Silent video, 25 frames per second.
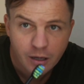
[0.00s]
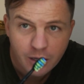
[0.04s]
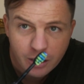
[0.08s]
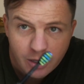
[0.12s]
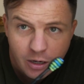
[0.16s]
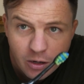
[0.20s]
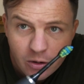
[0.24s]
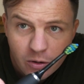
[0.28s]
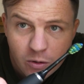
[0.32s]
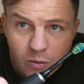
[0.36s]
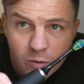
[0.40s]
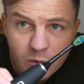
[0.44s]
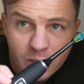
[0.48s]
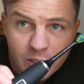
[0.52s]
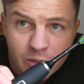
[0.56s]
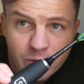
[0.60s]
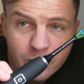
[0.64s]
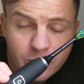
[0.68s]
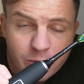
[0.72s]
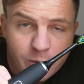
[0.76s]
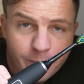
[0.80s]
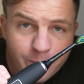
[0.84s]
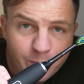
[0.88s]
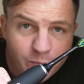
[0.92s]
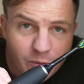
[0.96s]
You know, all in
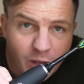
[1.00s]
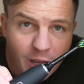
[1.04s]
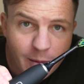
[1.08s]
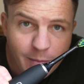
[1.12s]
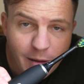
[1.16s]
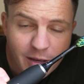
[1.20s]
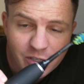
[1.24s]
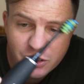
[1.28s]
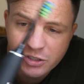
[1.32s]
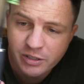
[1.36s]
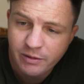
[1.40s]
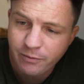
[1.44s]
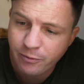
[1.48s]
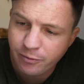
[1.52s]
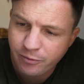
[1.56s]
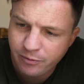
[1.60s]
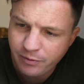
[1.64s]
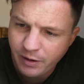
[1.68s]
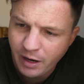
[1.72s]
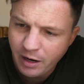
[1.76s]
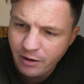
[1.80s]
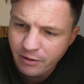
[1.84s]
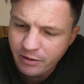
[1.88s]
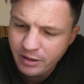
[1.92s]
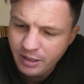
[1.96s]
all, I'm actually
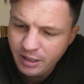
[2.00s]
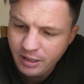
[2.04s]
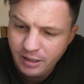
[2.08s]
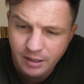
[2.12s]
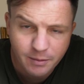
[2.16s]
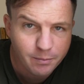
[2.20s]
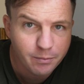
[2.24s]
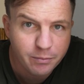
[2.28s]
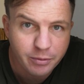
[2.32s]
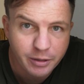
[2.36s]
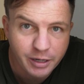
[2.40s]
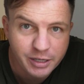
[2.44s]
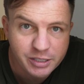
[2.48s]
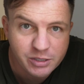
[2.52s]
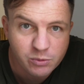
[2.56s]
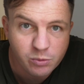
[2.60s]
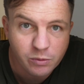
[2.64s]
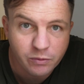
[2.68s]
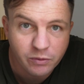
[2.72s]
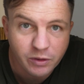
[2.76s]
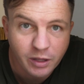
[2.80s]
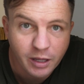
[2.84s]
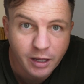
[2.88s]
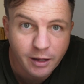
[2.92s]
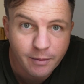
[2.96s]
very impressed
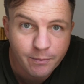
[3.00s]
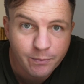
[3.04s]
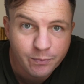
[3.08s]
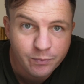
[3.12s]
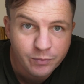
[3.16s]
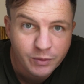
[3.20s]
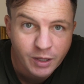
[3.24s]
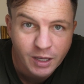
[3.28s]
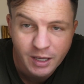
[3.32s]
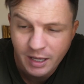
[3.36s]
with that.